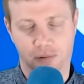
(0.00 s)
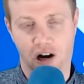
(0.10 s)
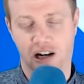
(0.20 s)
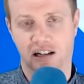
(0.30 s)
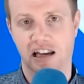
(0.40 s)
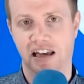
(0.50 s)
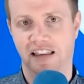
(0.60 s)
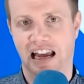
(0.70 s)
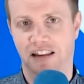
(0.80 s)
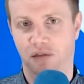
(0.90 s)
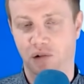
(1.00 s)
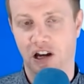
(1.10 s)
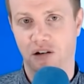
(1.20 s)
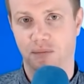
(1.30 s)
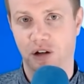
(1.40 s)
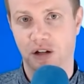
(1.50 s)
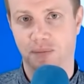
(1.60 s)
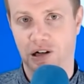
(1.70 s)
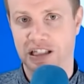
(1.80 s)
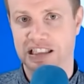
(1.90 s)
the product, they had 300 million
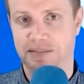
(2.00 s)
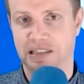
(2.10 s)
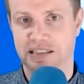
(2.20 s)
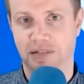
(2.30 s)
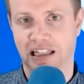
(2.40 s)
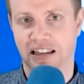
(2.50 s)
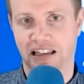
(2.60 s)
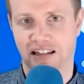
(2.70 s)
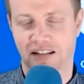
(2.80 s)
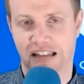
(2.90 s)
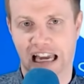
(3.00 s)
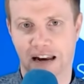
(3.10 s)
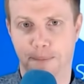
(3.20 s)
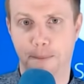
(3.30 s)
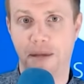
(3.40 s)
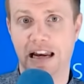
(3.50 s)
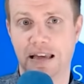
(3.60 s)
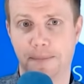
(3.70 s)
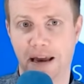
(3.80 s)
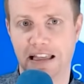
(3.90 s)
participants, meaning that they had
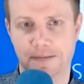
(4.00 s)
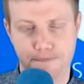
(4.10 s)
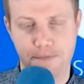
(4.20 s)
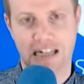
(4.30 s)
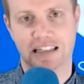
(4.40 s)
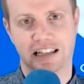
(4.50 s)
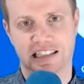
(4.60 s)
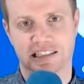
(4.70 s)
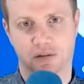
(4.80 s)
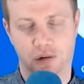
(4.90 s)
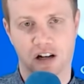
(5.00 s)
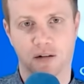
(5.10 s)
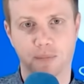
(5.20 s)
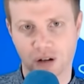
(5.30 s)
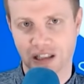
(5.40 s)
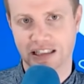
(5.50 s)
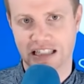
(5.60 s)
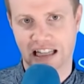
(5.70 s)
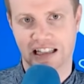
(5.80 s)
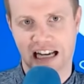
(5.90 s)
many, many, many less than 300 million
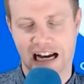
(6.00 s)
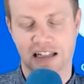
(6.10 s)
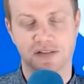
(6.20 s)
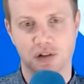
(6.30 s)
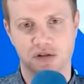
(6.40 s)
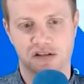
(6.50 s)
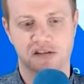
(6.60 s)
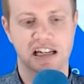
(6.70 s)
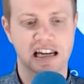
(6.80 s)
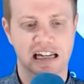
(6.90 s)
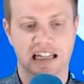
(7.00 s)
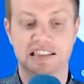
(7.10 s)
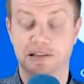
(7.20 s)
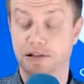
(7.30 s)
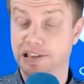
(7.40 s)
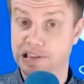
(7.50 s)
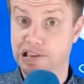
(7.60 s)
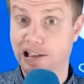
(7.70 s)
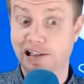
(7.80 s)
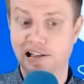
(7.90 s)
daily active users. And so it's a
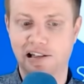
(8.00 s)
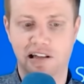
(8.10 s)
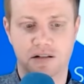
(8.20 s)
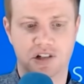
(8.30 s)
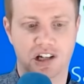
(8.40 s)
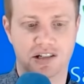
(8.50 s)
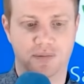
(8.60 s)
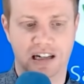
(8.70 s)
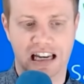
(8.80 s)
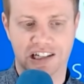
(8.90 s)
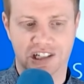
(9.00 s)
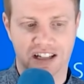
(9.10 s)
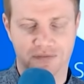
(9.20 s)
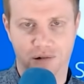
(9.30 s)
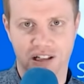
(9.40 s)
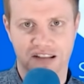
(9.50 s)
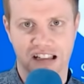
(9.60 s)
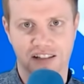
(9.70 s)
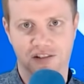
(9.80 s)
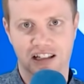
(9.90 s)
slight detail change, but it actually has pretty
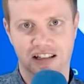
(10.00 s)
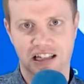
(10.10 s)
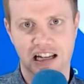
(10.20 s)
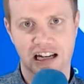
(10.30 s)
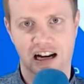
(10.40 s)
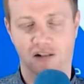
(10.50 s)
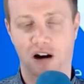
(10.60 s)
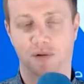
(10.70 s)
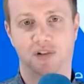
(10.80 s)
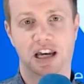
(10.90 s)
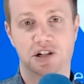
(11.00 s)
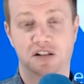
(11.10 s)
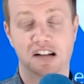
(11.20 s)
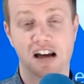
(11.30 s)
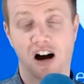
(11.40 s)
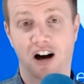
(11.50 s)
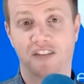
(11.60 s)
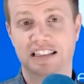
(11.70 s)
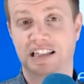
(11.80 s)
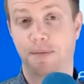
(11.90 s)
significant uh, ramifications. On
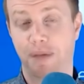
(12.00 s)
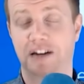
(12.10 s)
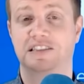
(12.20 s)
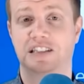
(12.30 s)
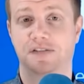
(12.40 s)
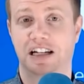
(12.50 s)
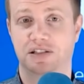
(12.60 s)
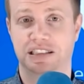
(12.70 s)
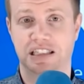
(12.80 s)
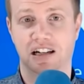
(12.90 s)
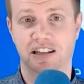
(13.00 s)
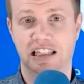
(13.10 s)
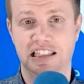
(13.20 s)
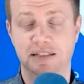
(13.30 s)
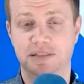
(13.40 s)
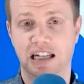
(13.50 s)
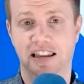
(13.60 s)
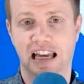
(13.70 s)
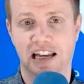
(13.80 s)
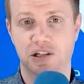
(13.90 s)
that side, Microsoft actually said on the team side,
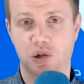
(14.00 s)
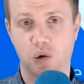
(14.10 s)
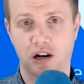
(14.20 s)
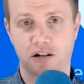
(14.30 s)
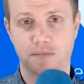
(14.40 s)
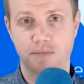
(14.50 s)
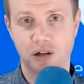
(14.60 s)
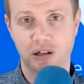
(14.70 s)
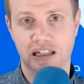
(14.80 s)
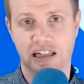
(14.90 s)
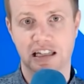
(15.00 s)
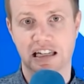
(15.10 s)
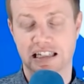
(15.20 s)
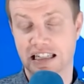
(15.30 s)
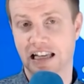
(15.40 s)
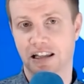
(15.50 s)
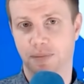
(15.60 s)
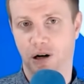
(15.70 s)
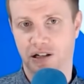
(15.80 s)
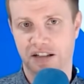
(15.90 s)
they had 200 million daily
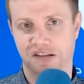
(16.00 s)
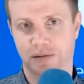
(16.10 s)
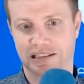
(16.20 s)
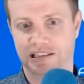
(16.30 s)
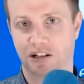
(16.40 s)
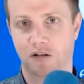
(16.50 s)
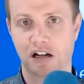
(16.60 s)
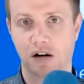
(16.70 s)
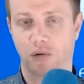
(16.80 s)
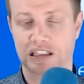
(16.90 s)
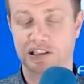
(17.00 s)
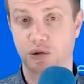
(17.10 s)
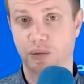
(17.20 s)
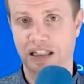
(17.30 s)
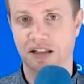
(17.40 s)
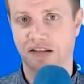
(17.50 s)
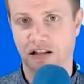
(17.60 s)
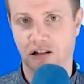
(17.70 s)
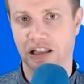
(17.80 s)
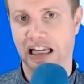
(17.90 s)
participants. So while Zoom is
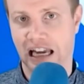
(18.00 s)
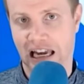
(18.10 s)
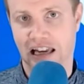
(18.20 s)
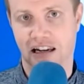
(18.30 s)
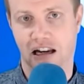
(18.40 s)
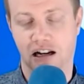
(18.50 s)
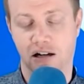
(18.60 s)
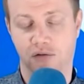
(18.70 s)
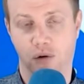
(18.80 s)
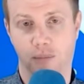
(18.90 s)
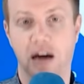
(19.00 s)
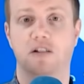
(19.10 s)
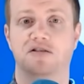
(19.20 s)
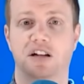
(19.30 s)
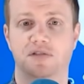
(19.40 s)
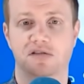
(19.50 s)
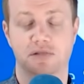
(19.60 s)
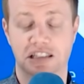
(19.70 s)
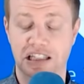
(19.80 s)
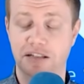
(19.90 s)
clearly ahead of where Microsoft is
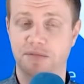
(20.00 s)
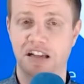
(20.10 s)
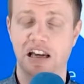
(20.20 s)
with Teams,